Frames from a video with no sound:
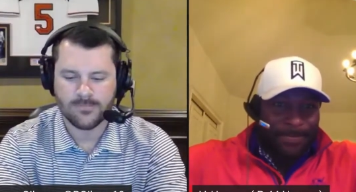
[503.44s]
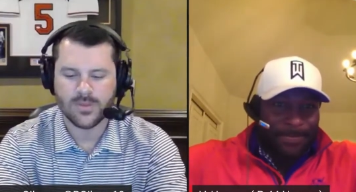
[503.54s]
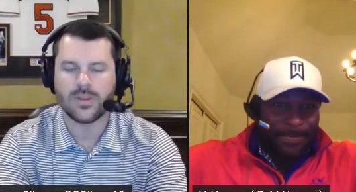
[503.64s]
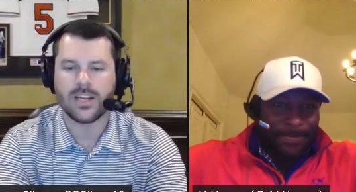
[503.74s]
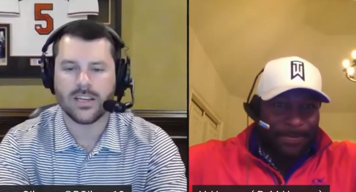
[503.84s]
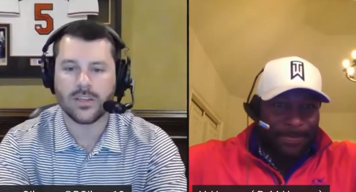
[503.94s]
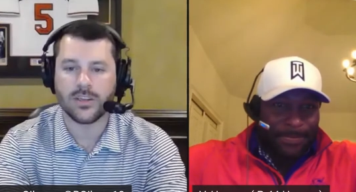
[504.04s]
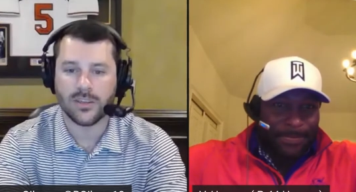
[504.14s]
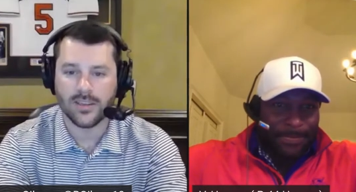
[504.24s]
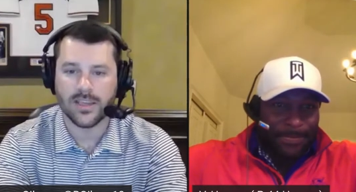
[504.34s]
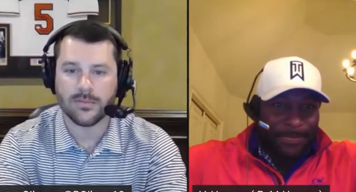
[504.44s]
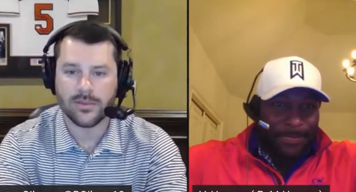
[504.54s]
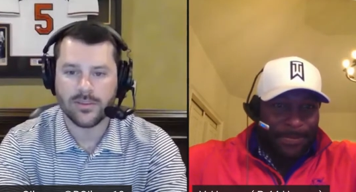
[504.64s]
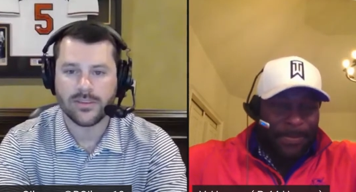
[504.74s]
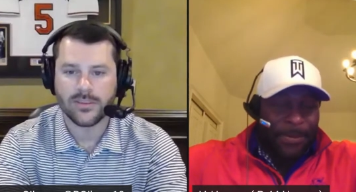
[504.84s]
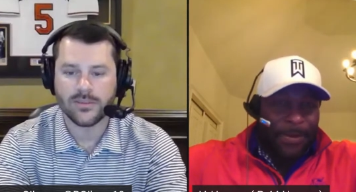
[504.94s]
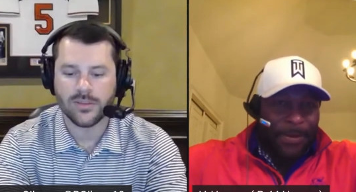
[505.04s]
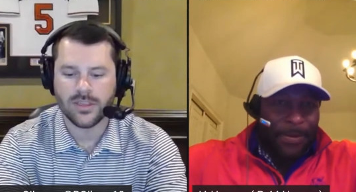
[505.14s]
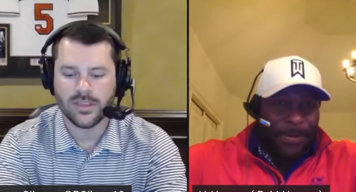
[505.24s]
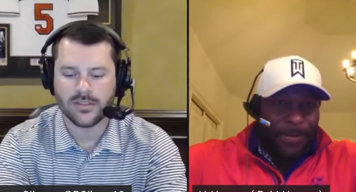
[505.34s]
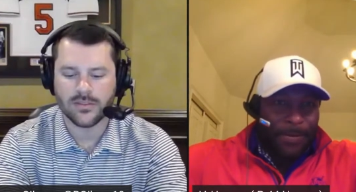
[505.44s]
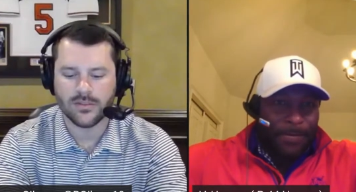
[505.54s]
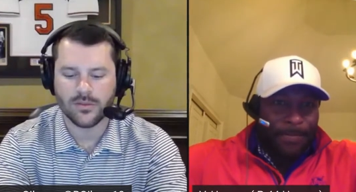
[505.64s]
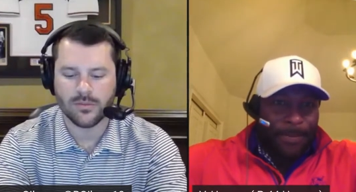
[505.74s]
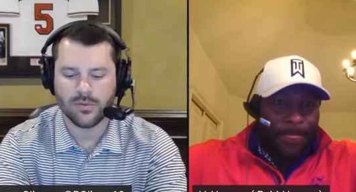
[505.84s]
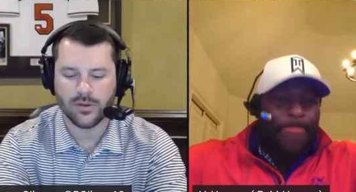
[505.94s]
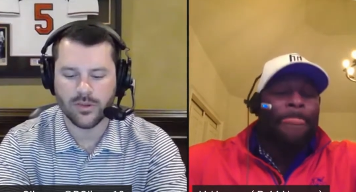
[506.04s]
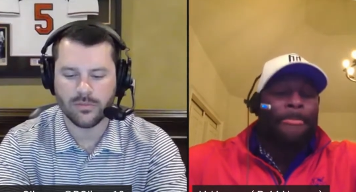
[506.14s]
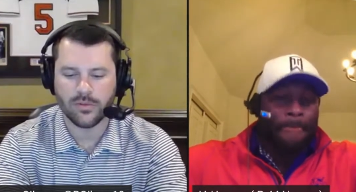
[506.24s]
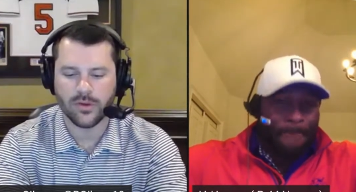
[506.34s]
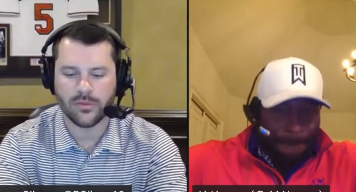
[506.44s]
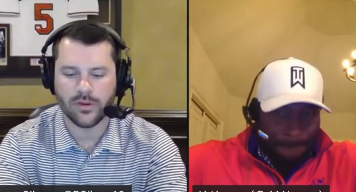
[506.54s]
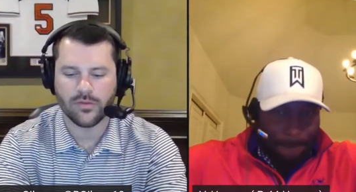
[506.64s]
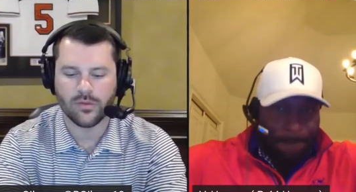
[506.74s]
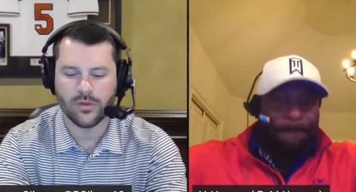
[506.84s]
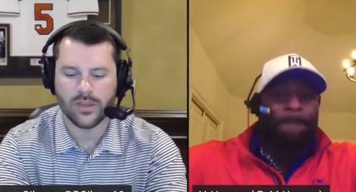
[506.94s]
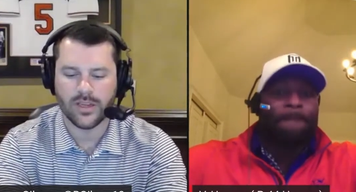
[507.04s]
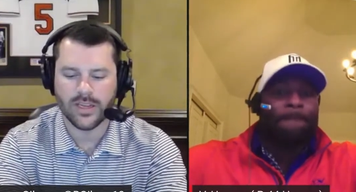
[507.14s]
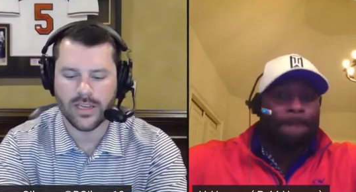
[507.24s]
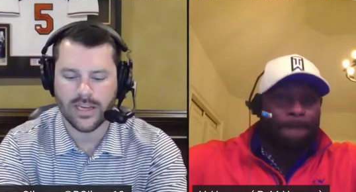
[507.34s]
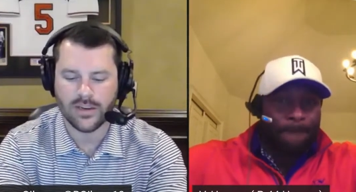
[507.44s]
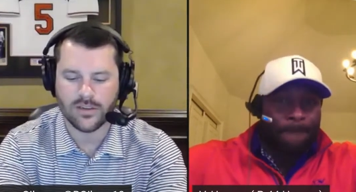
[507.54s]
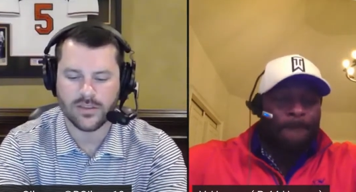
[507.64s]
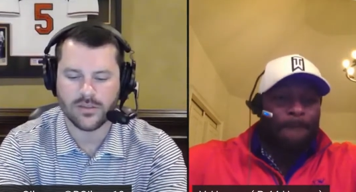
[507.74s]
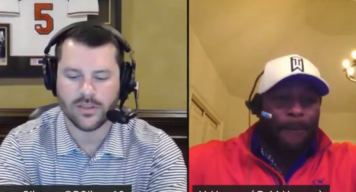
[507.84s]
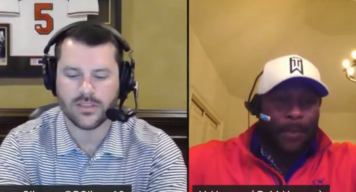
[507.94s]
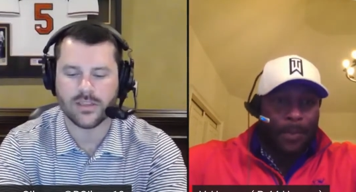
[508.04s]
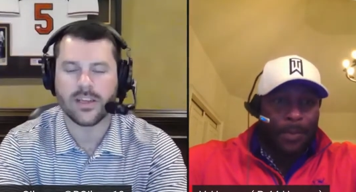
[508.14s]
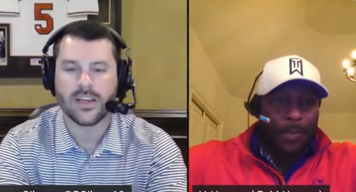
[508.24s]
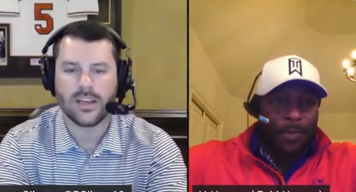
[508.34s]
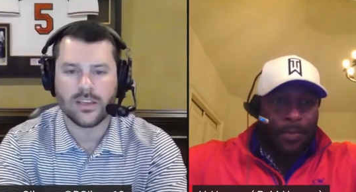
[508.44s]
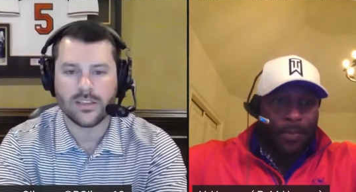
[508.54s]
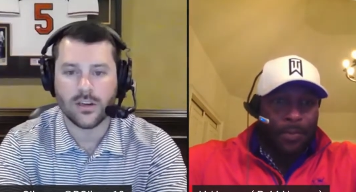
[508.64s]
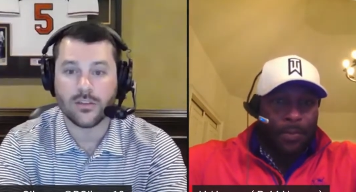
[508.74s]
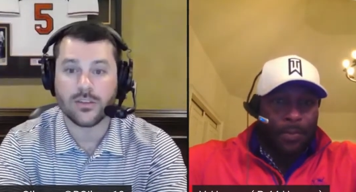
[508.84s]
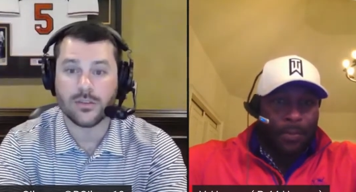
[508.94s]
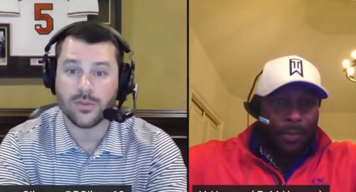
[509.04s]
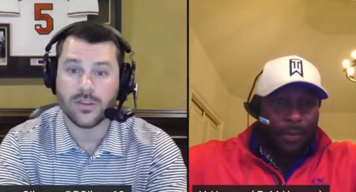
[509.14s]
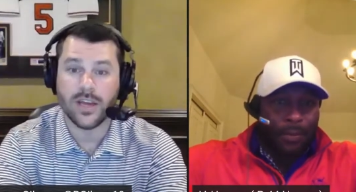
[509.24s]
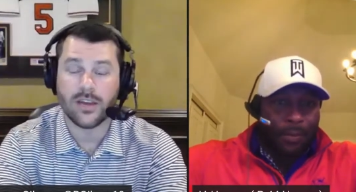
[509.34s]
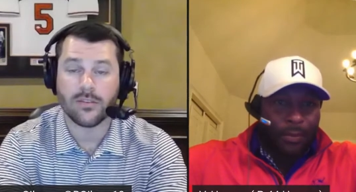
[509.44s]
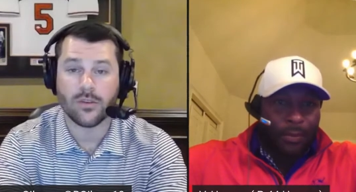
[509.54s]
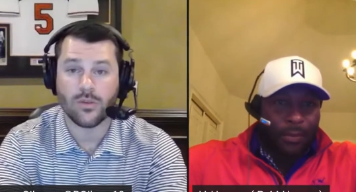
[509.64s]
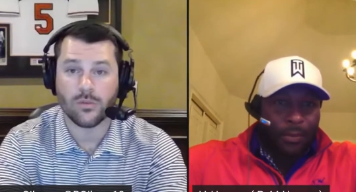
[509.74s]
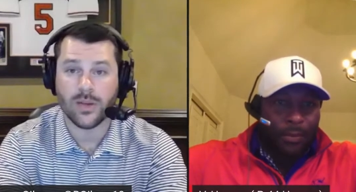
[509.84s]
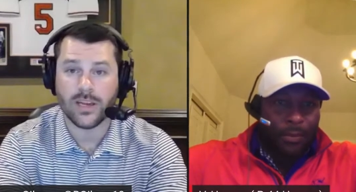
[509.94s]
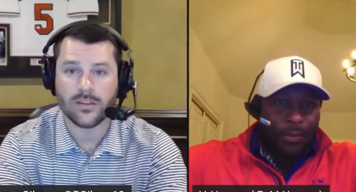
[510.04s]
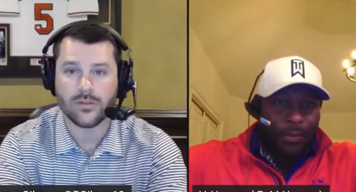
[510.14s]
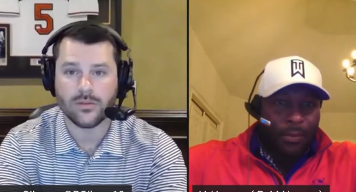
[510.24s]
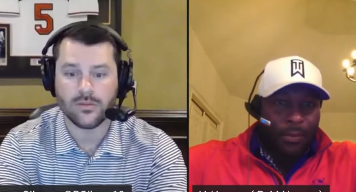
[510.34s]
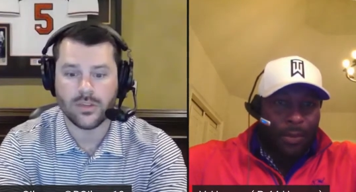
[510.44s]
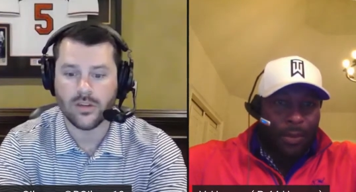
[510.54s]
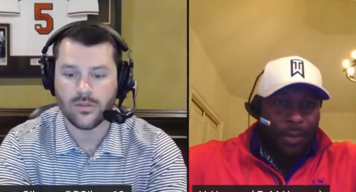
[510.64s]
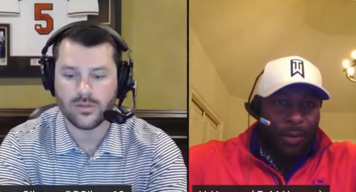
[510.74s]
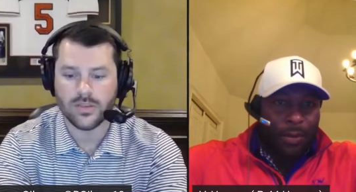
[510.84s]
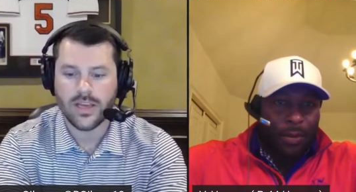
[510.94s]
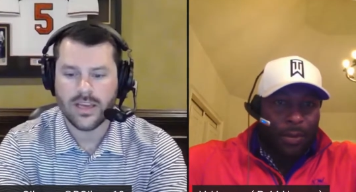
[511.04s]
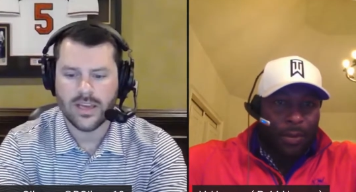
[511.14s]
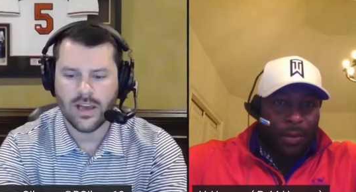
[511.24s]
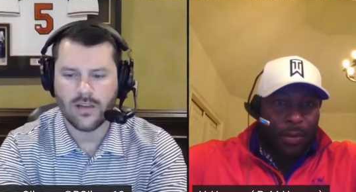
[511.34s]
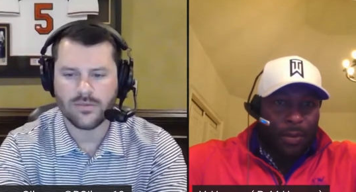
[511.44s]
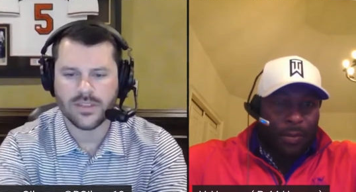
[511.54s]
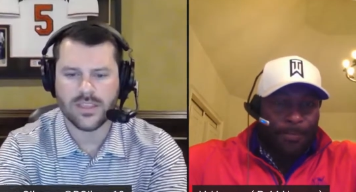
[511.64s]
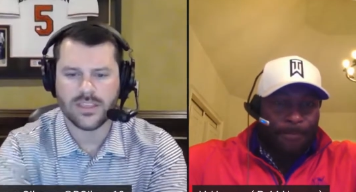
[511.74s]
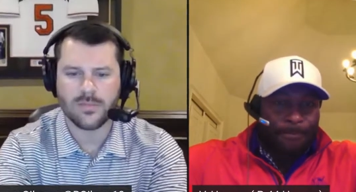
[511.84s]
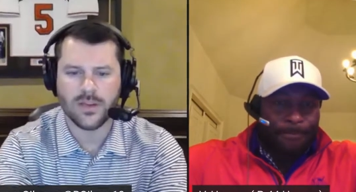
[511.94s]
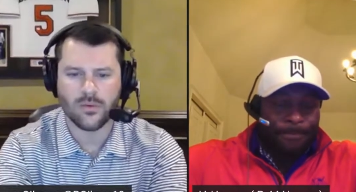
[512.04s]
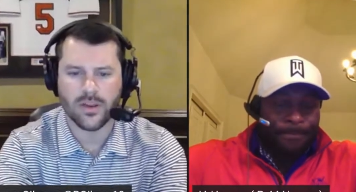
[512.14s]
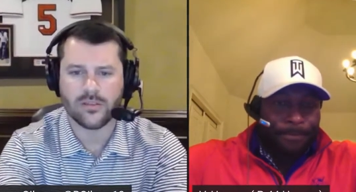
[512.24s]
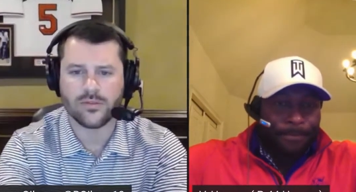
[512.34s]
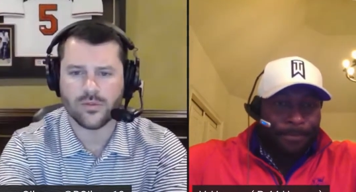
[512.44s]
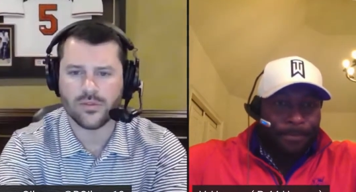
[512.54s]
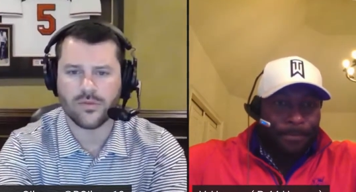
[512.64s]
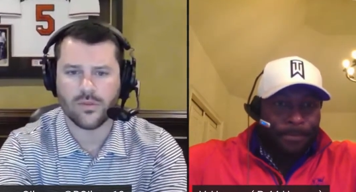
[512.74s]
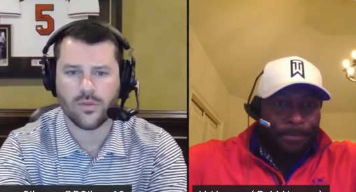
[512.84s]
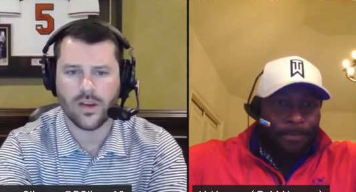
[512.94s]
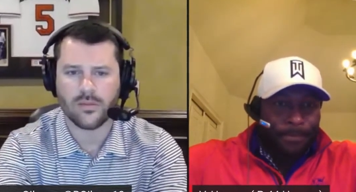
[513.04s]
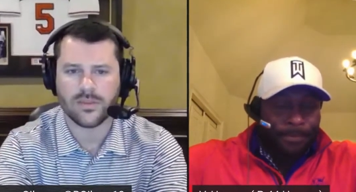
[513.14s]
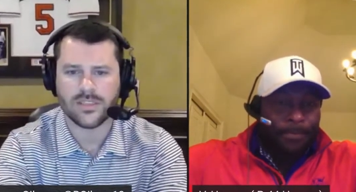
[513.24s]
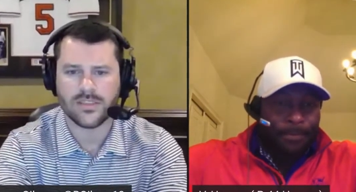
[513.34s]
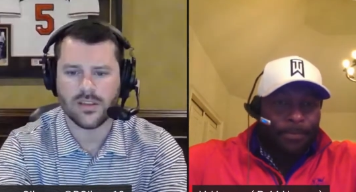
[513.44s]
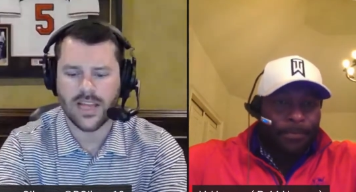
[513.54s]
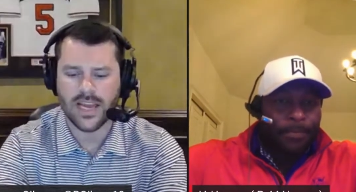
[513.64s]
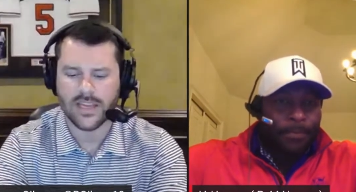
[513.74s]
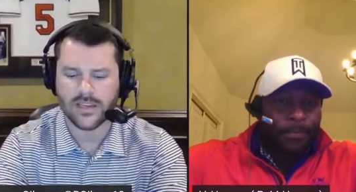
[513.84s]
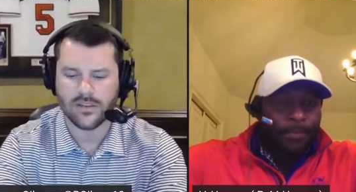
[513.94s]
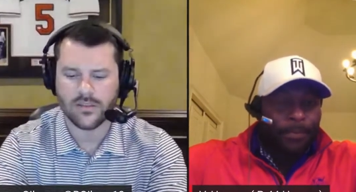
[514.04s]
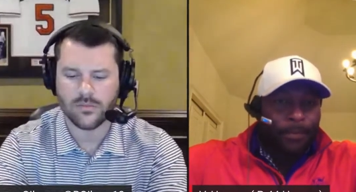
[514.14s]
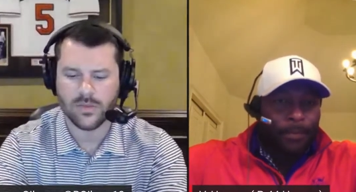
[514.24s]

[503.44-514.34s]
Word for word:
Speaker 1: doing it at a good clip, usually things are going pretty pretty well for you and it, and it also doesn't doesn't hurt you when you have a quarterback who you know is obviously he's been around Georgia for a while but he's still lacking a little